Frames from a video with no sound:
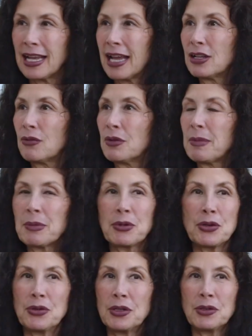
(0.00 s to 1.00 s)
I don't
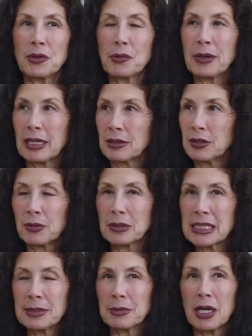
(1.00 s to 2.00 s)
remember who you were with. You were
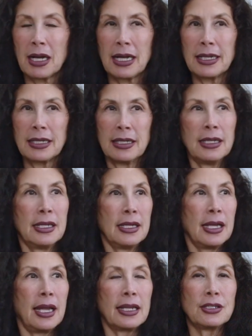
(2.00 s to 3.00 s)
with some guy.
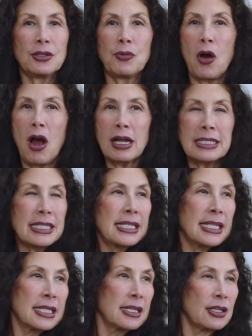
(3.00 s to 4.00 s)
And you walked
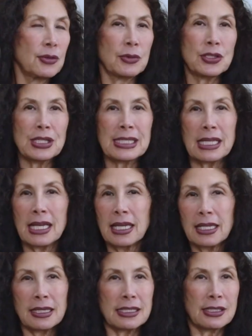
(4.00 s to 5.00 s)
in and you were just
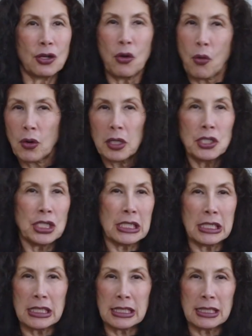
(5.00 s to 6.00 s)
like this
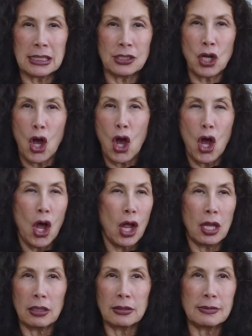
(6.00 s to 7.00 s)
gorgeous,
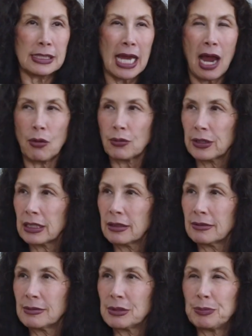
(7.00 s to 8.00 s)
tall,
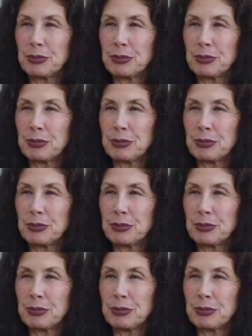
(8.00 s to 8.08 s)
towering